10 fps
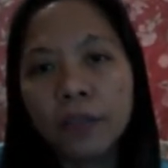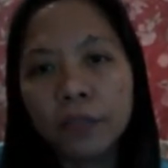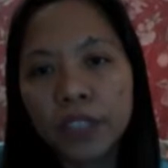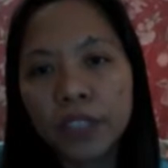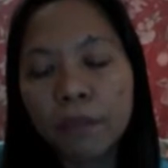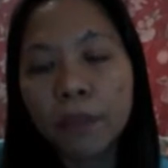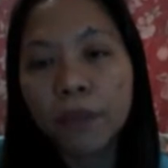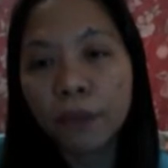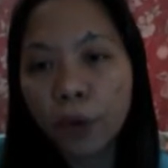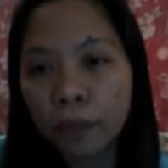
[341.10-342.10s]
job
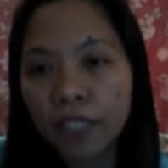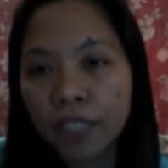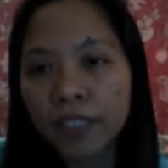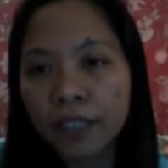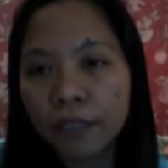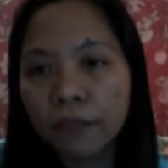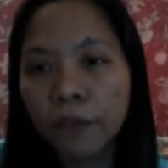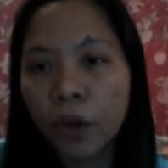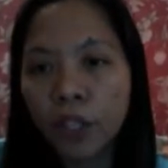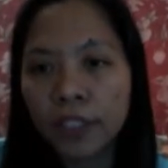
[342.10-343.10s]
performance
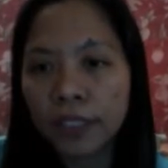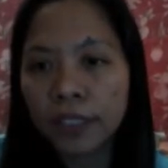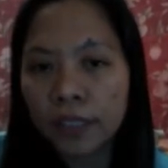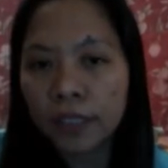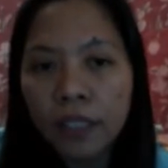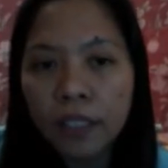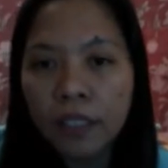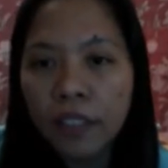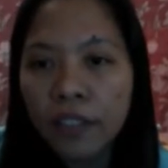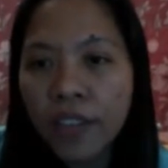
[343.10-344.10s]
falls
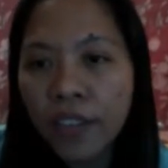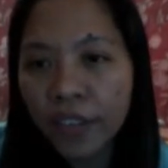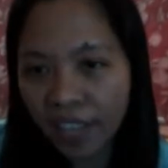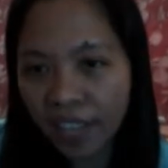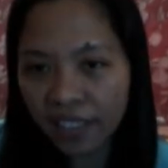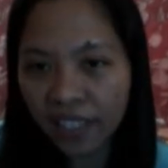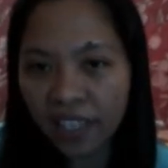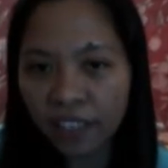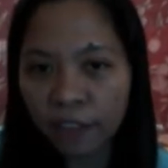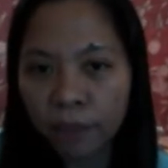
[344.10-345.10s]
near
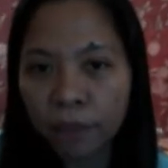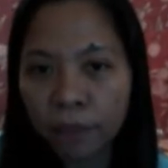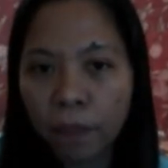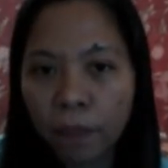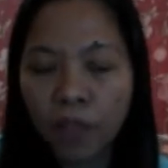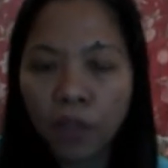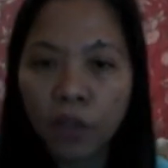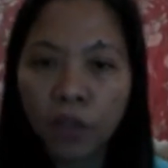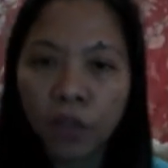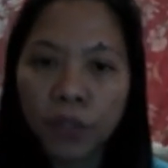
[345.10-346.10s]
excellent.
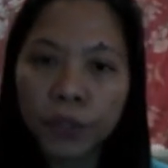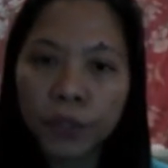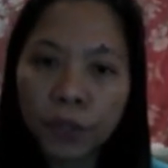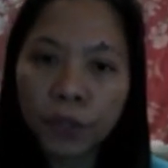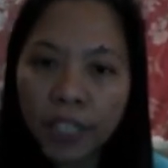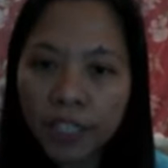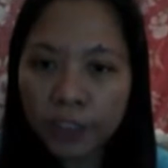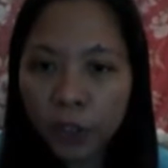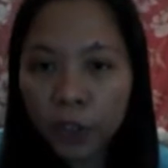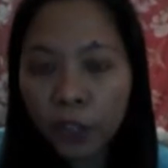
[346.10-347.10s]
So the
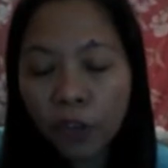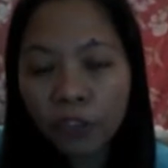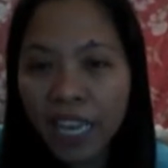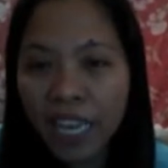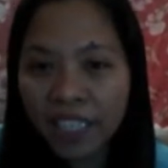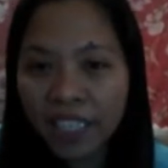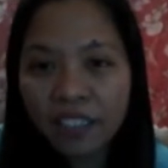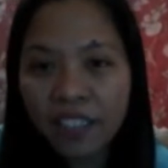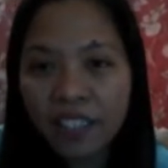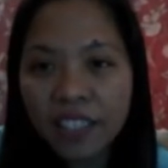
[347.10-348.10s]
result of the
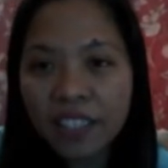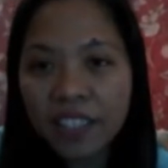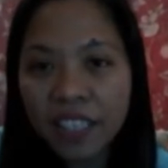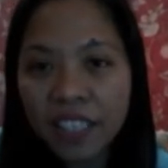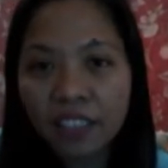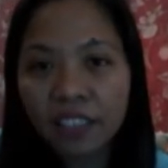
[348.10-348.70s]
line is not